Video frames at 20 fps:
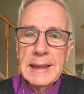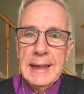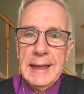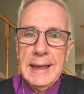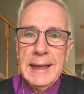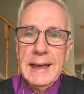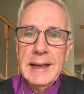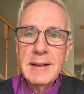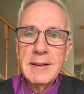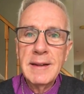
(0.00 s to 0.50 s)

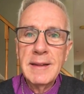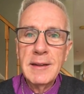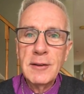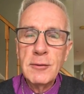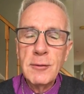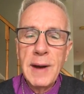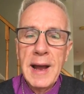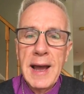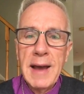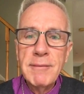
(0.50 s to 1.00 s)
key to the
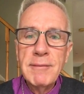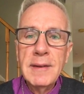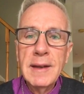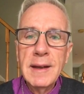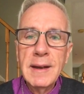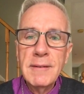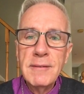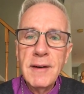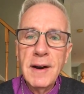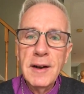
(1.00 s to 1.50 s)

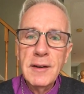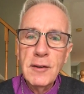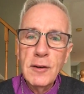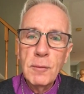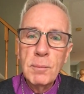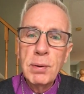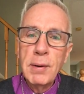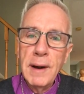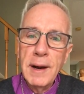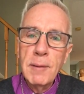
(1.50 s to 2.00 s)
drafting of our
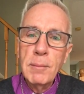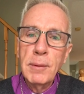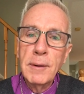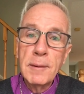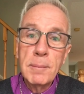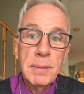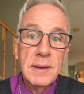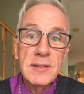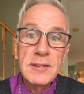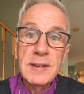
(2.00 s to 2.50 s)
new prayer
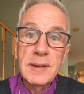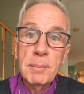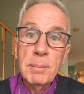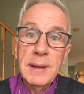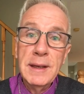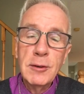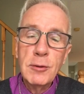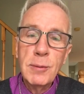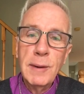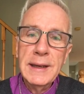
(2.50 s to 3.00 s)
book,
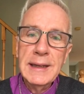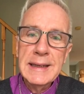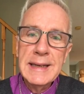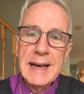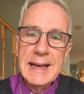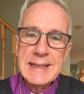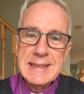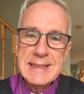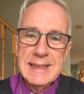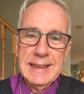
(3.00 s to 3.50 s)
BCP
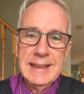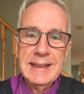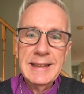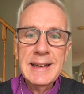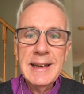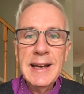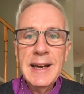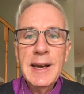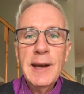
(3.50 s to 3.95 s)
2019,